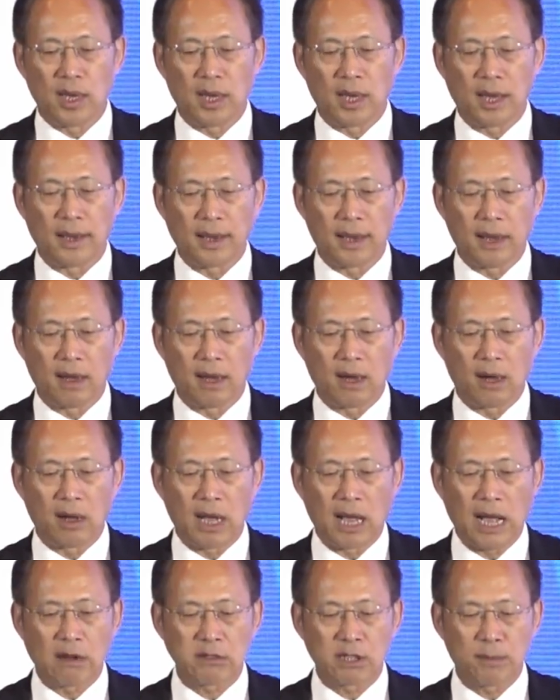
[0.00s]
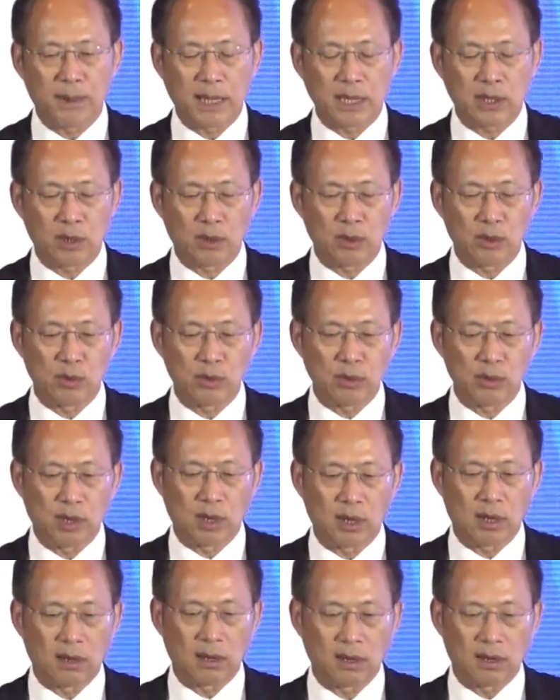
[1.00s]
and how the battle
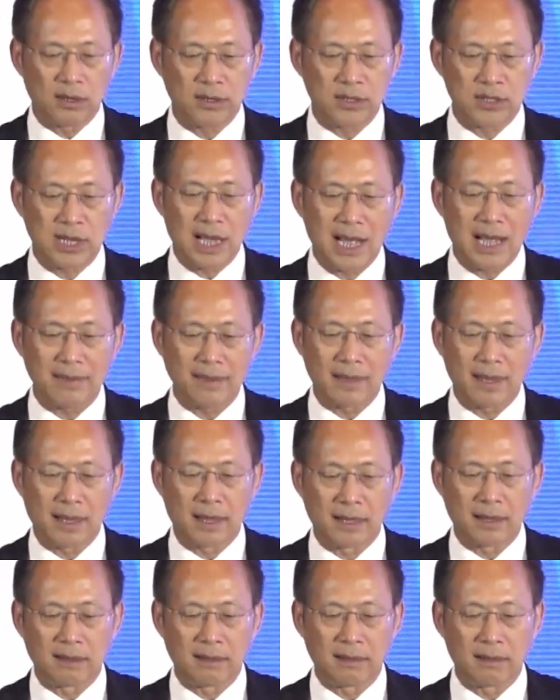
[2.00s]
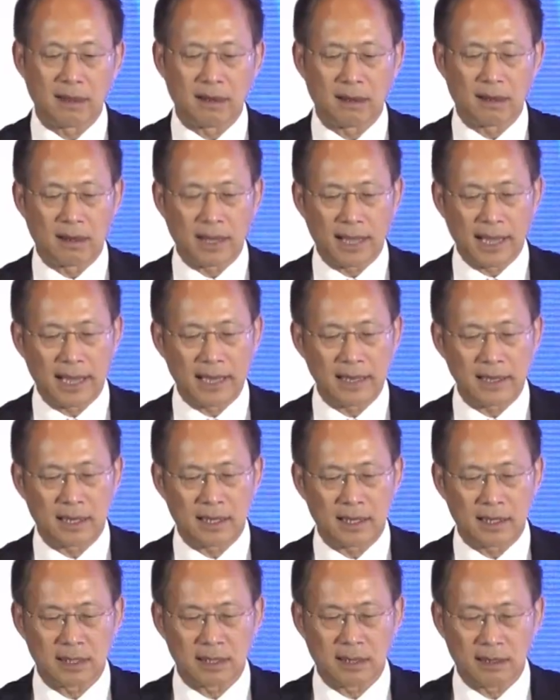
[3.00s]
start and end
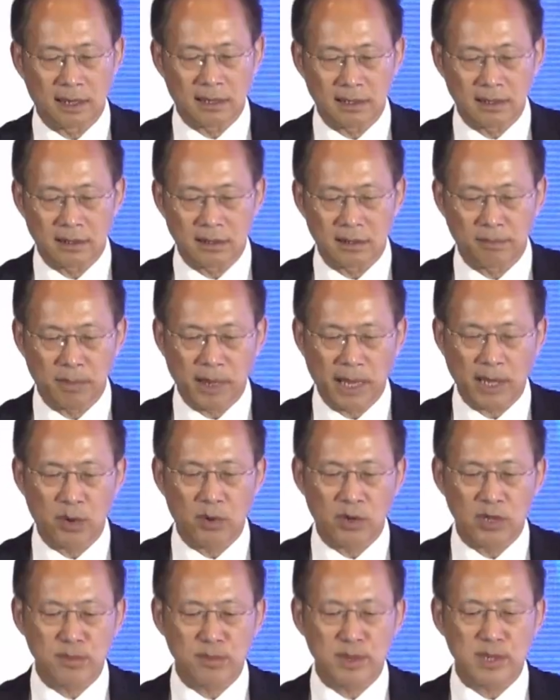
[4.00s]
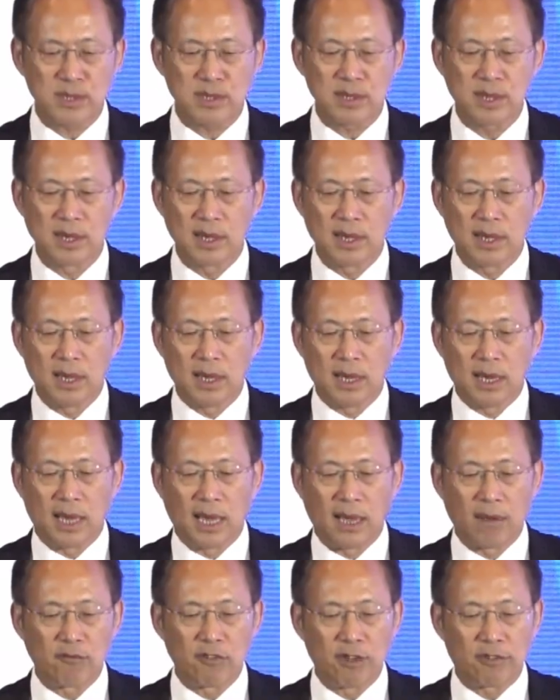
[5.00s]
at the Black Christmas.
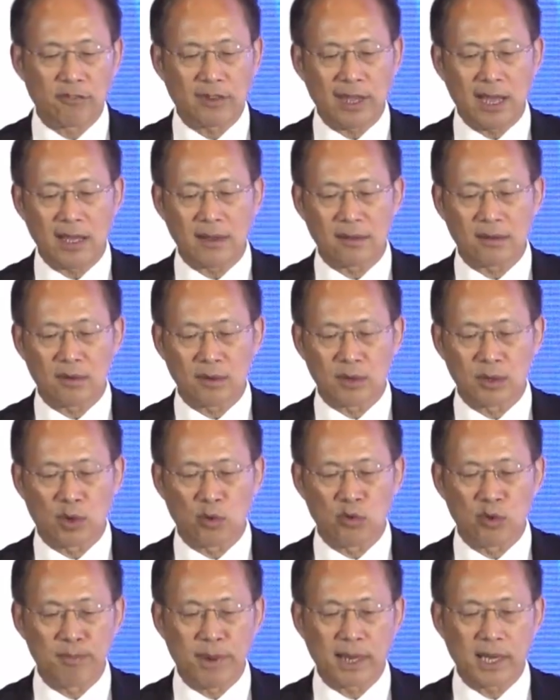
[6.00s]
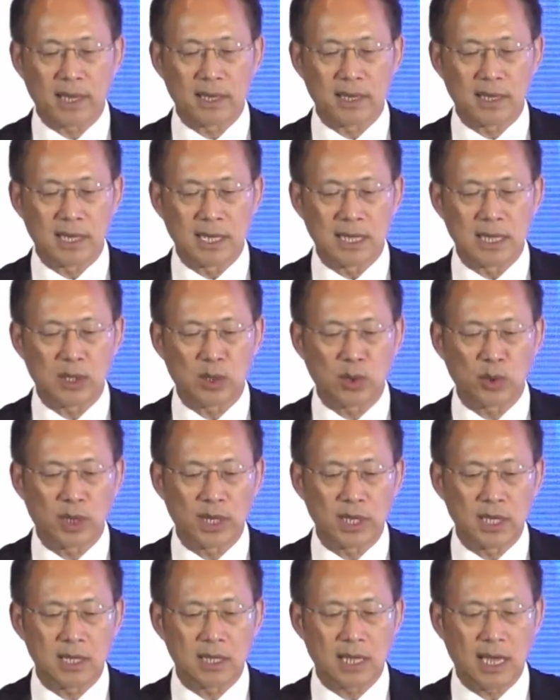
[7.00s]
And with that, we make it into
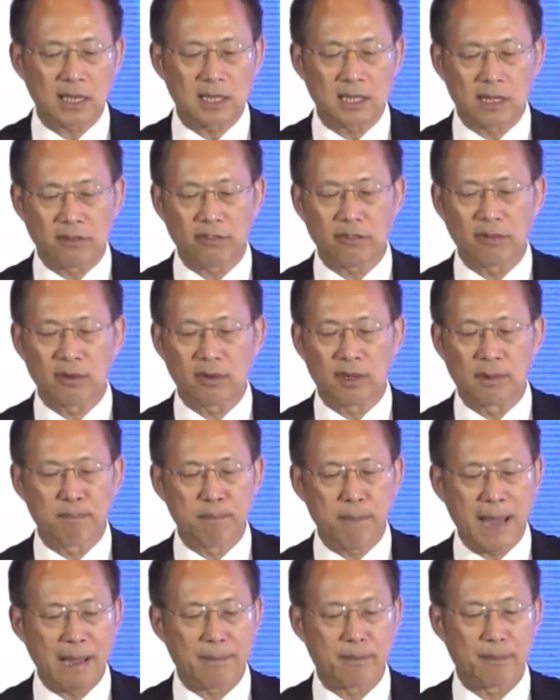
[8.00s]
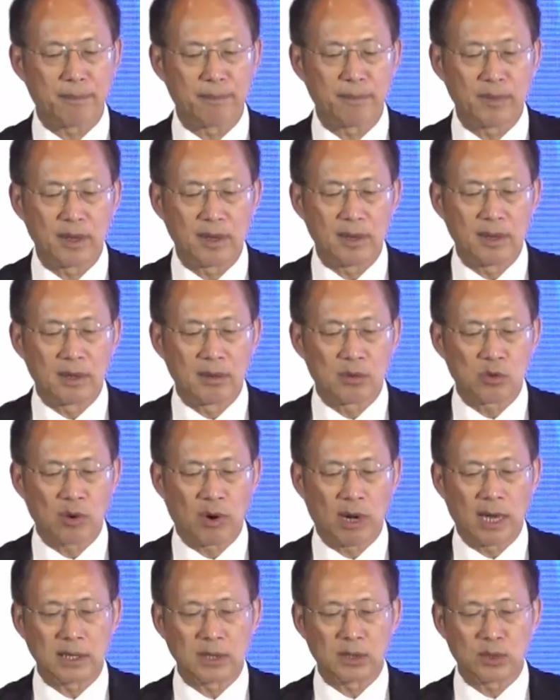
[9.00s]
an interactive map,
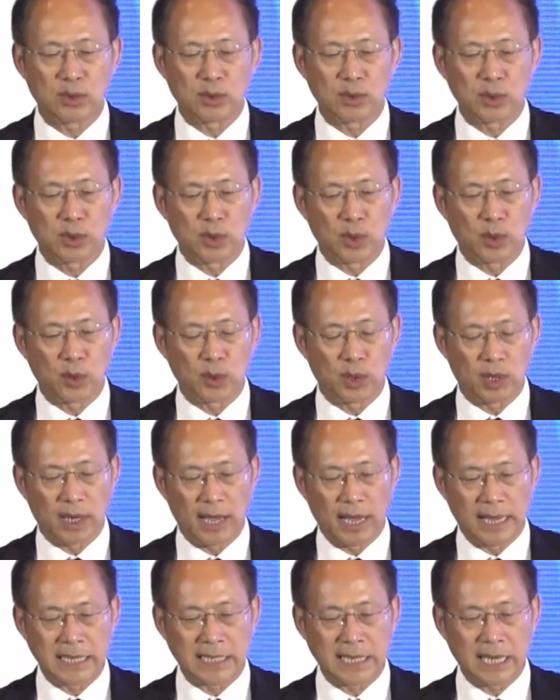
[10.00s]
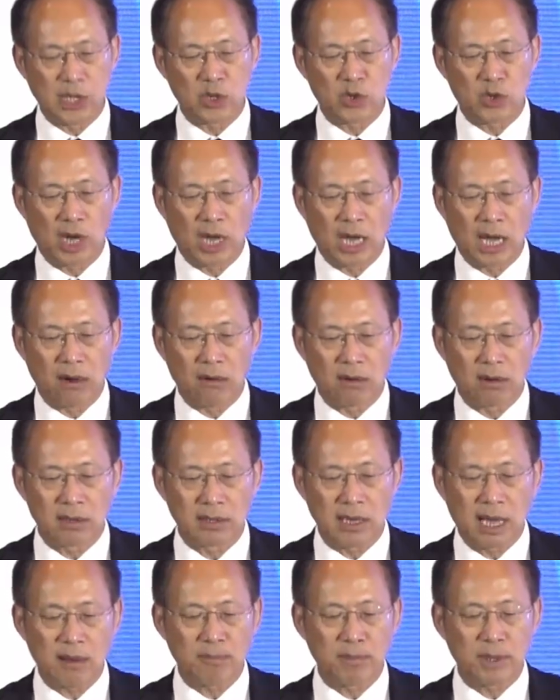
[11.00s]
trying to, engage our
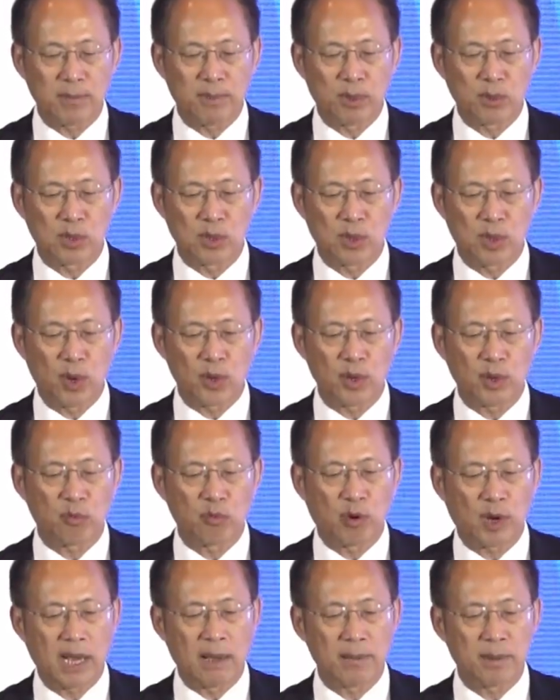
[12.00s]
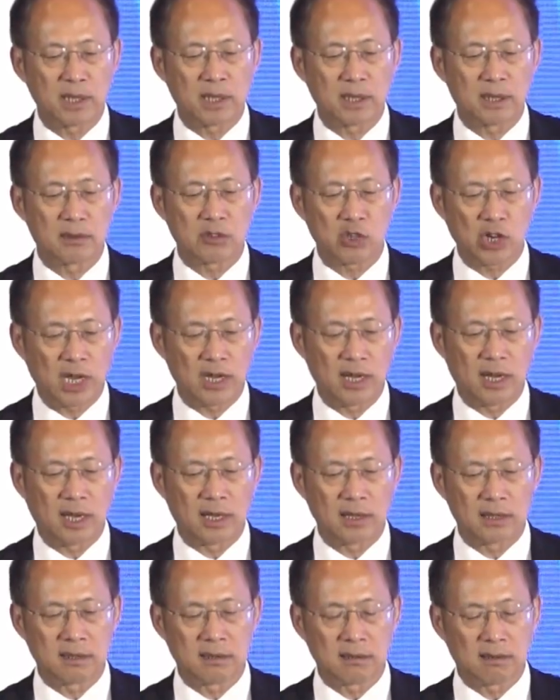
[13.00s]
young people to learn what happened
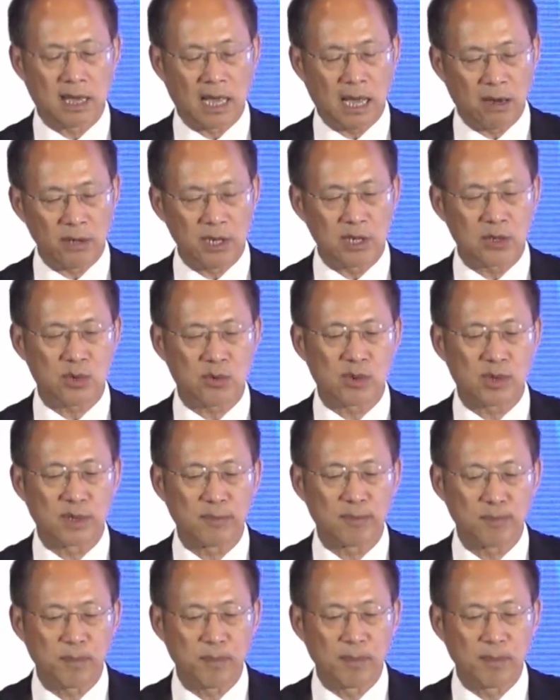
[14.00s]
in our history.